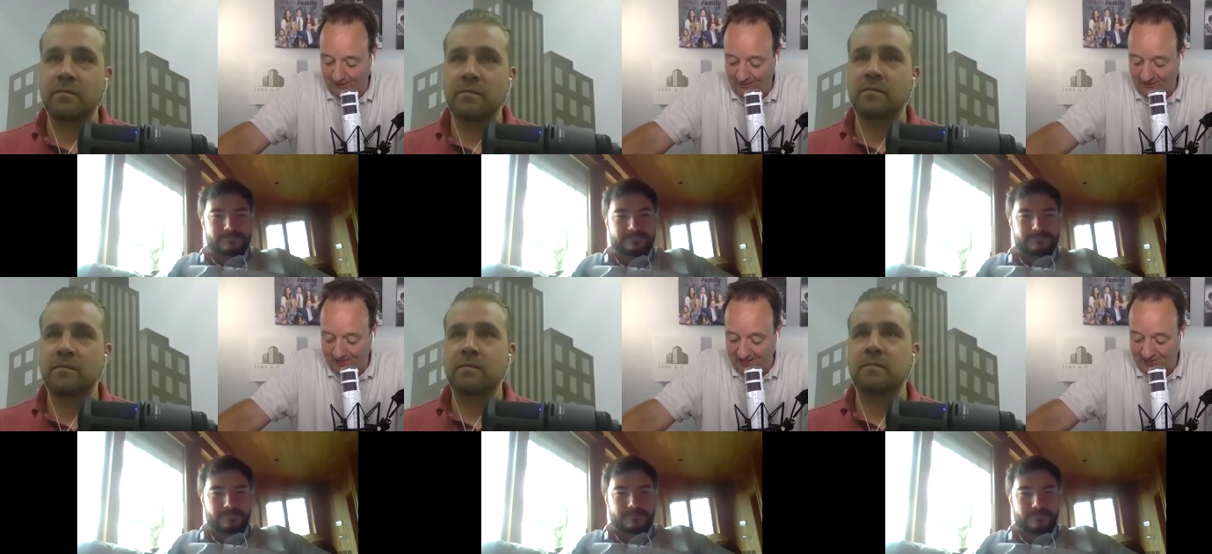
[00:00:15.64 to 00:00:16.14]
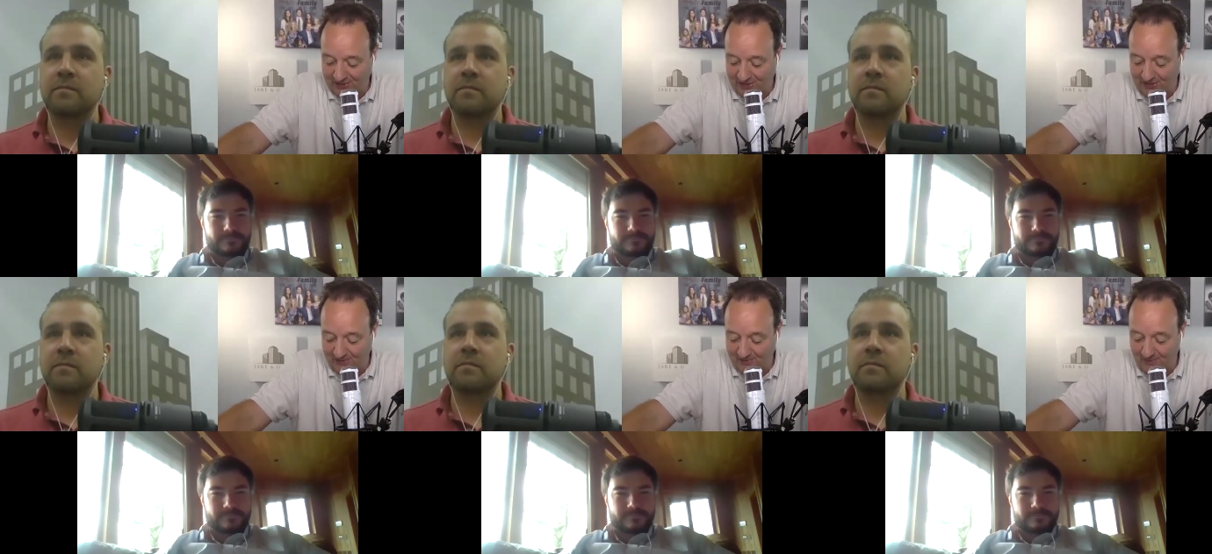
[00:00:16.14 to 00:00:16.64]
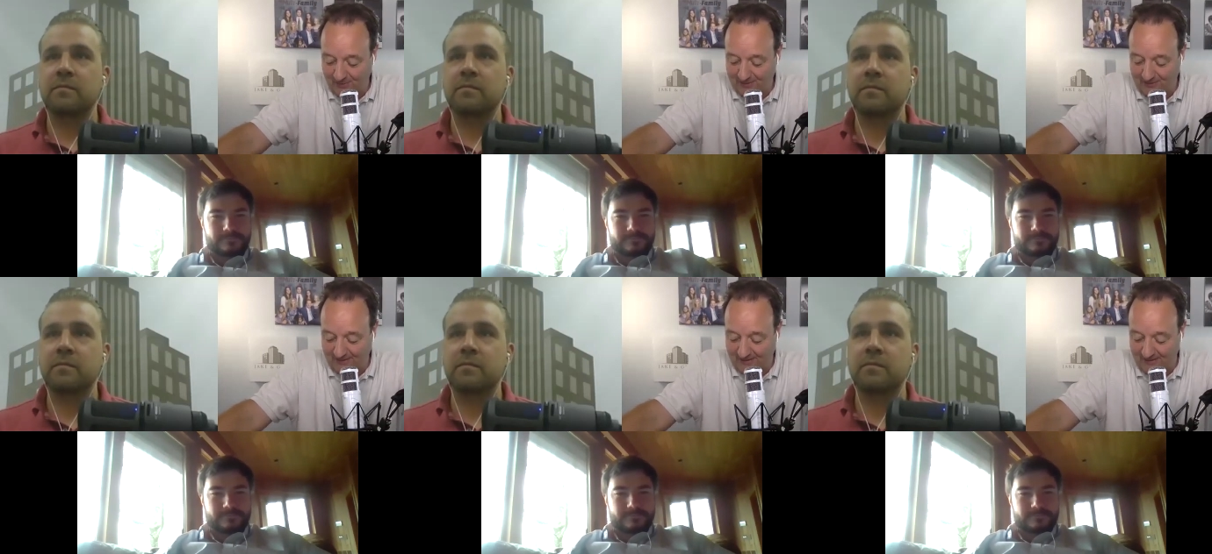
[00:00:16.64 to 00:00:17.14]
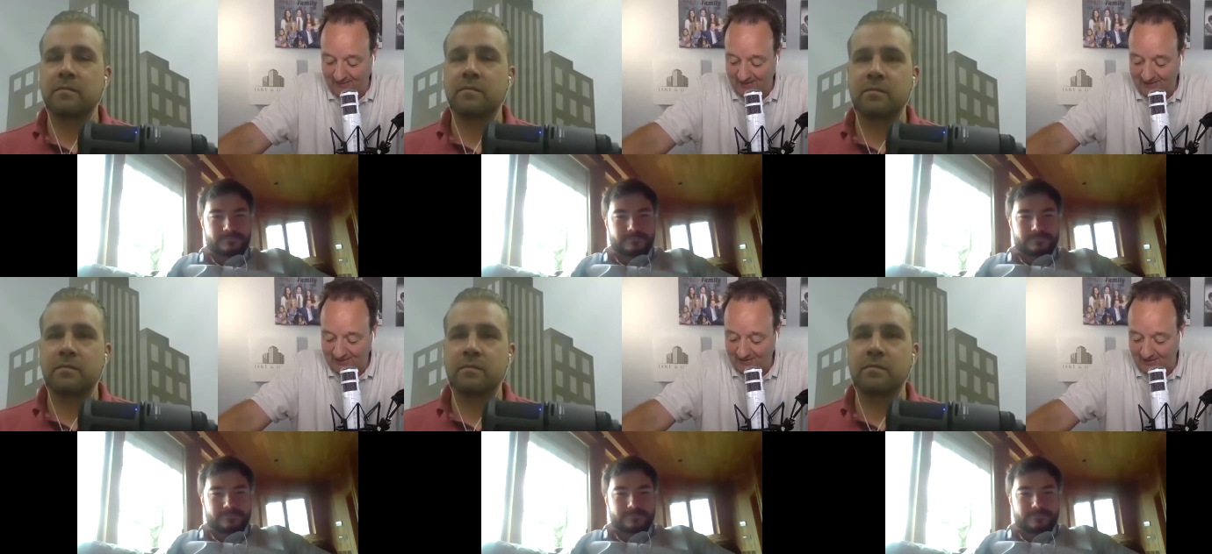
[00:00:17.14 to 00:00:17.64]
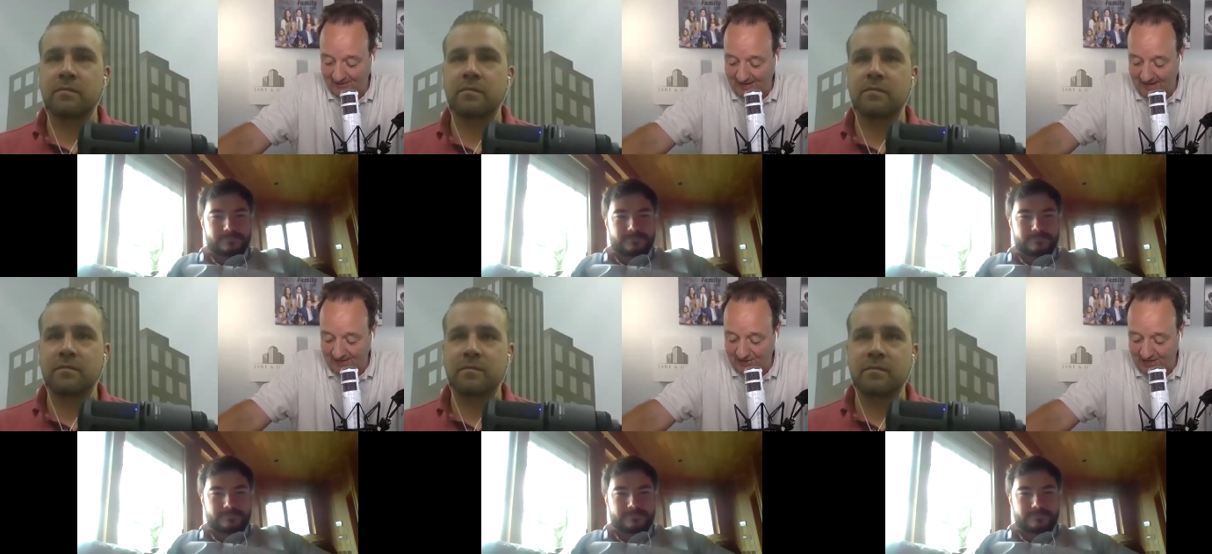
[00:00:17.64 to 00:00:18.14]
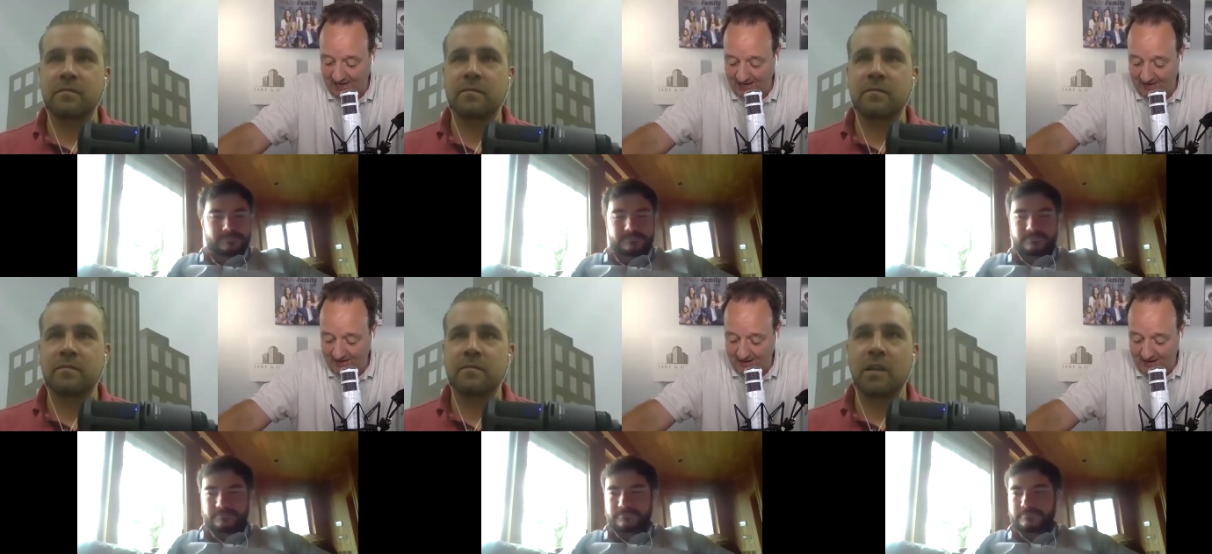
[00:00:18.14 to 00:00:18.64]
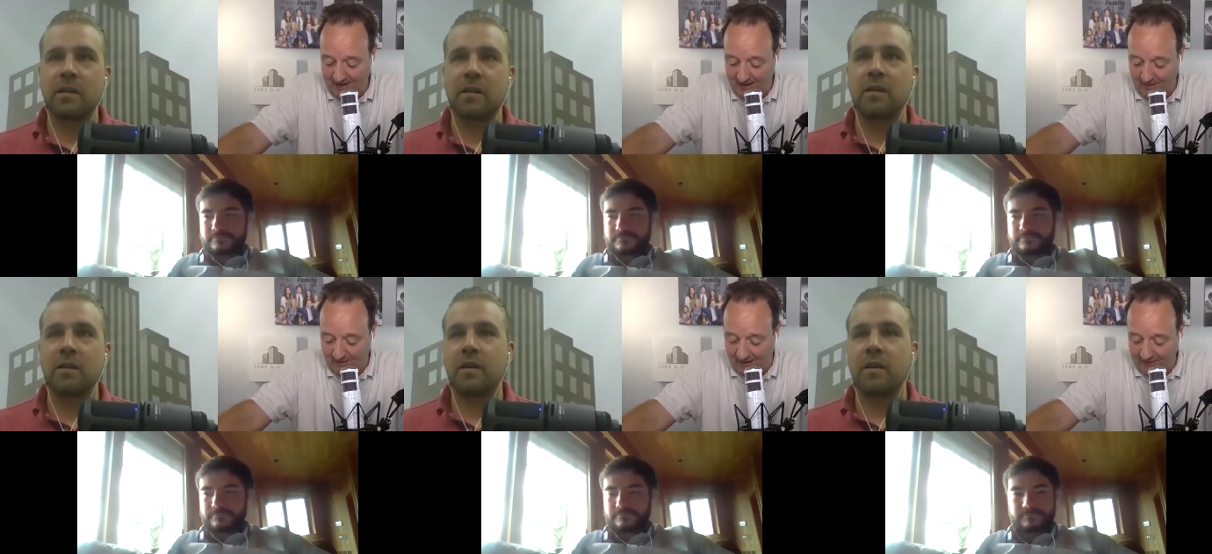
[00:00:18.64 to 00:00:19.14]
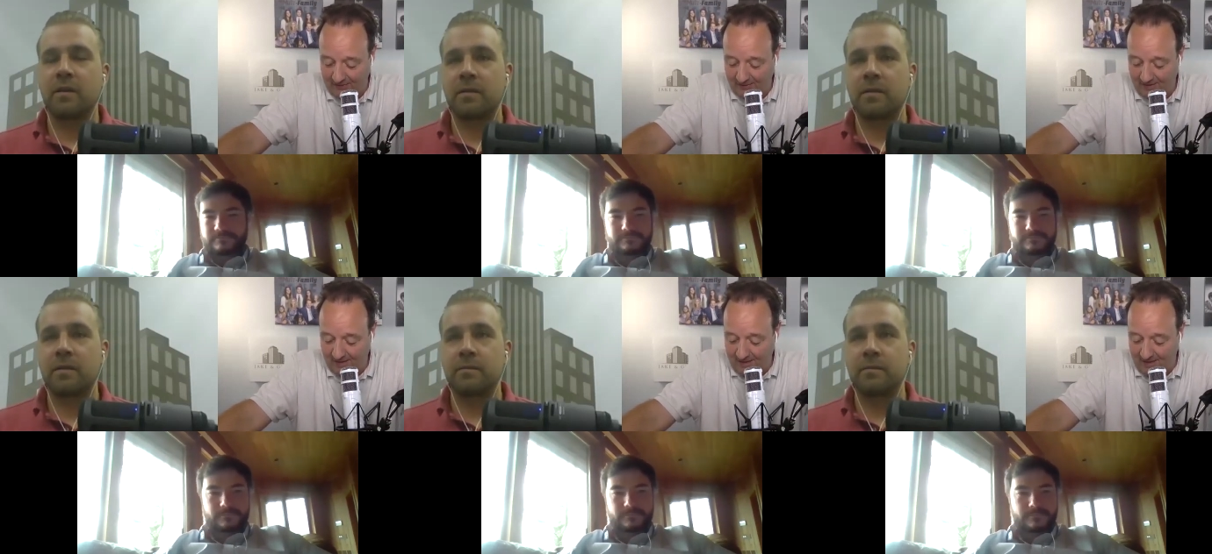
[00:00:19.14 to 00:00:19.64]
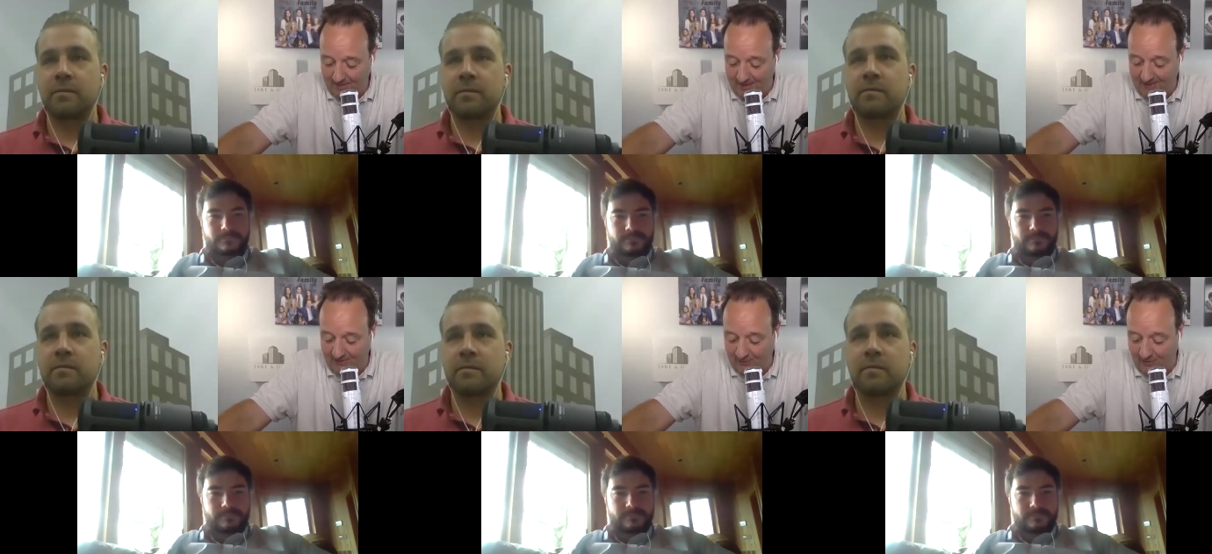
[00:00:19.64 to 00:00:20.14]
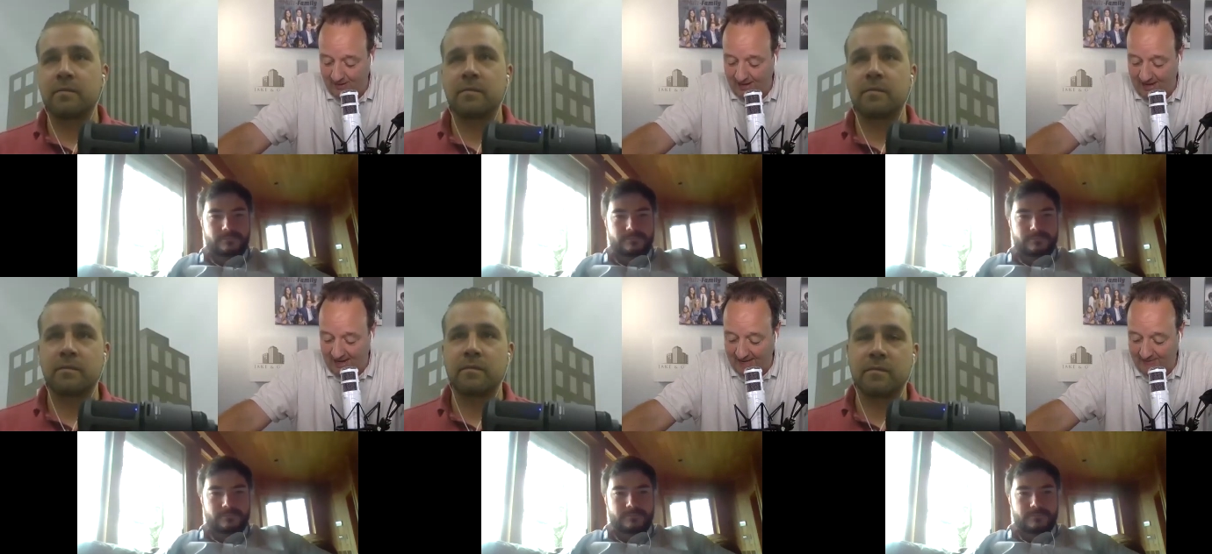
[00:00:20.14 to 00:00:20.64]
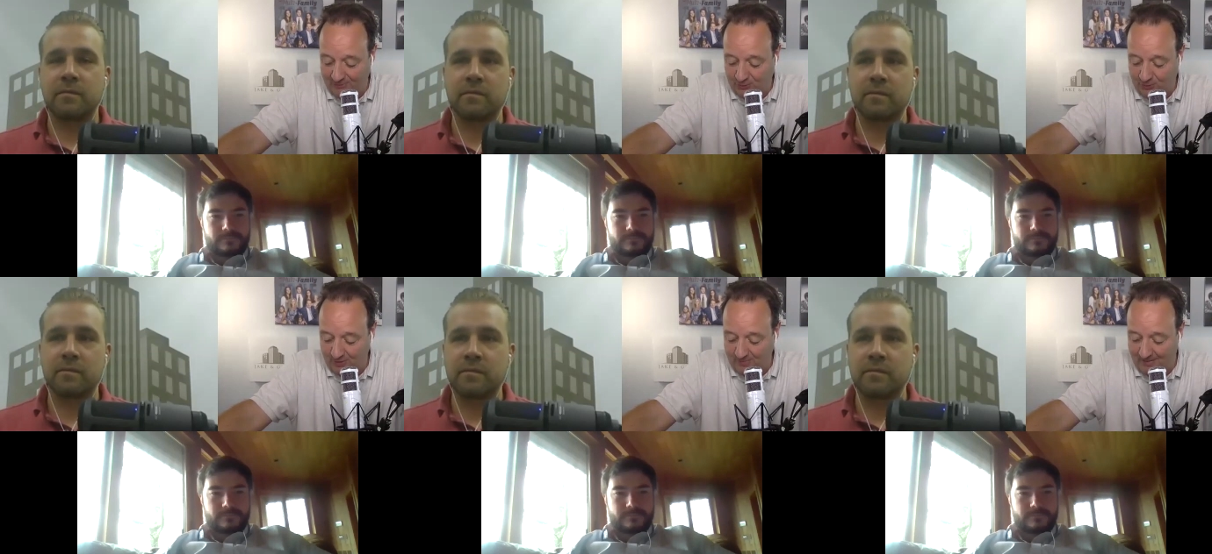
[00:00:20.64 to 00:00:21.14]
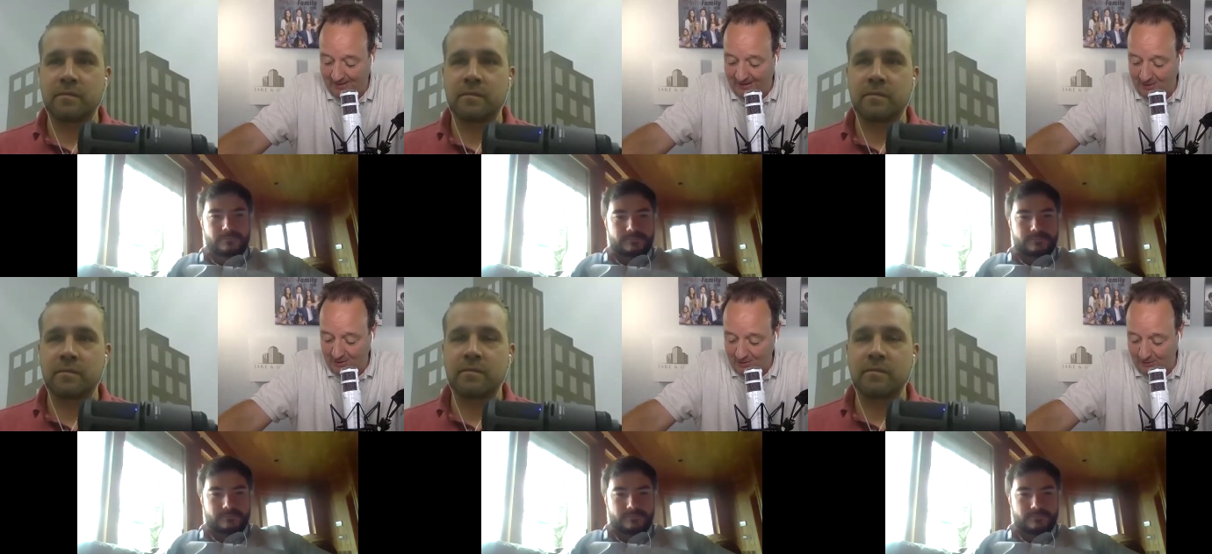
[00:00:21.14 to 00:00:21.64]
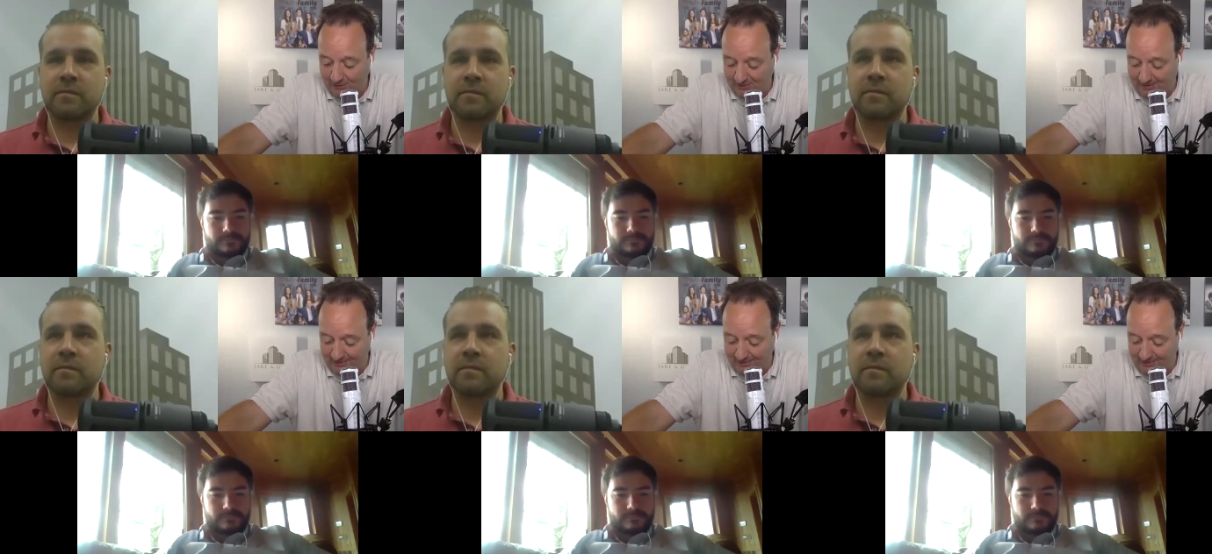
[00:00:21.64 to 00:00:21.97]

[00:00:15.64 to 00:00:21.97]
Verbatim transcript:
Speaker 1: of Jake and Gino, multifamily investor, educator, father, mentor, and I'm joined by my co-host, my